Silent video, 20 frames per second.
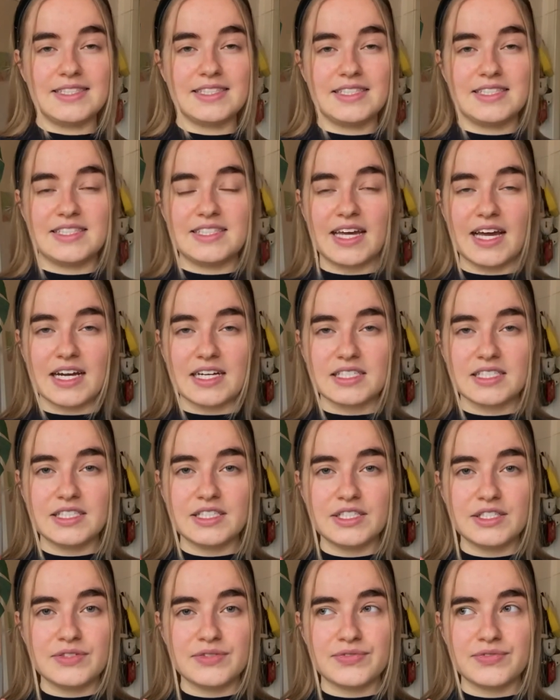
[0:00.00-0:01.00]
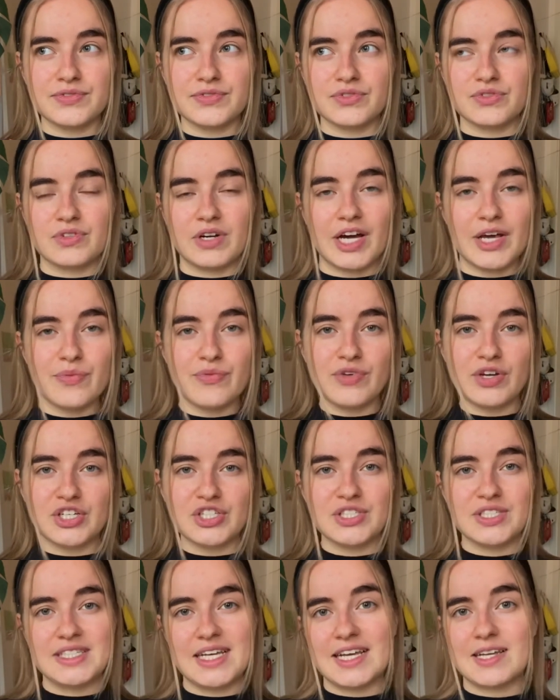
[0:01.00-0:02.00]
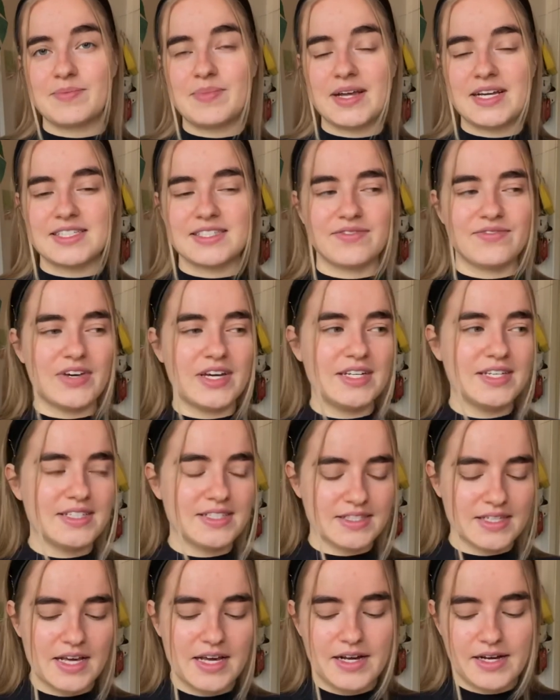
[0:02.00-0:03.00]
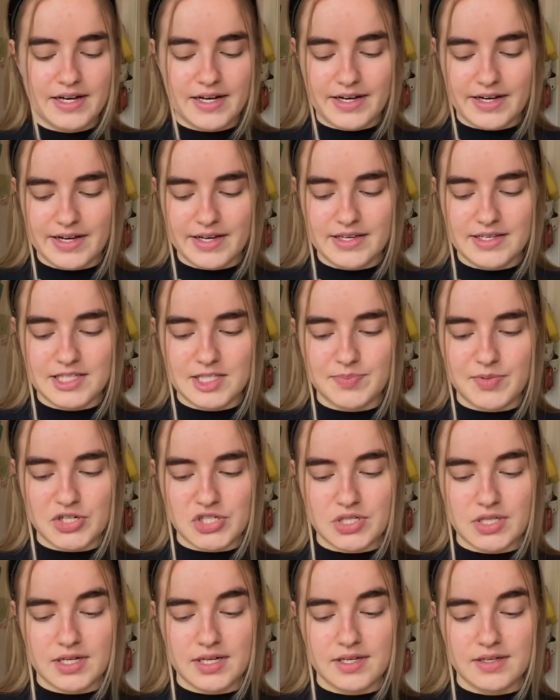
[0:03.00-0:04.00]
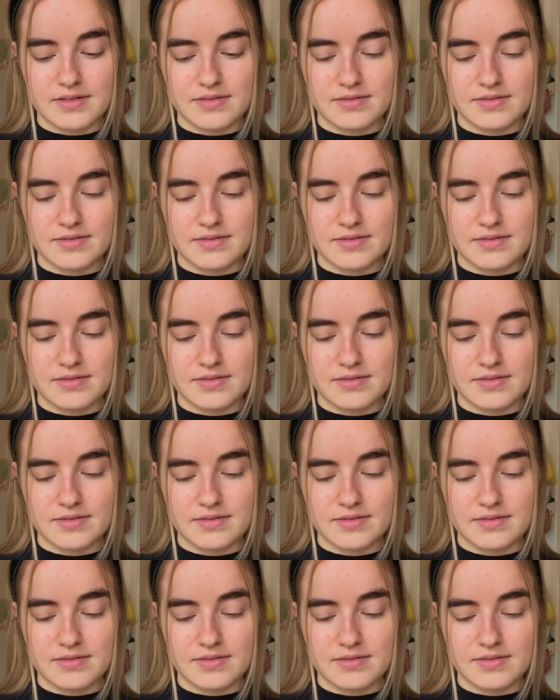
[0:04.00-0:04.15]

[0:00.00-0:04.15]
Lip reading: detective crime fiction taking place in Venice. I especially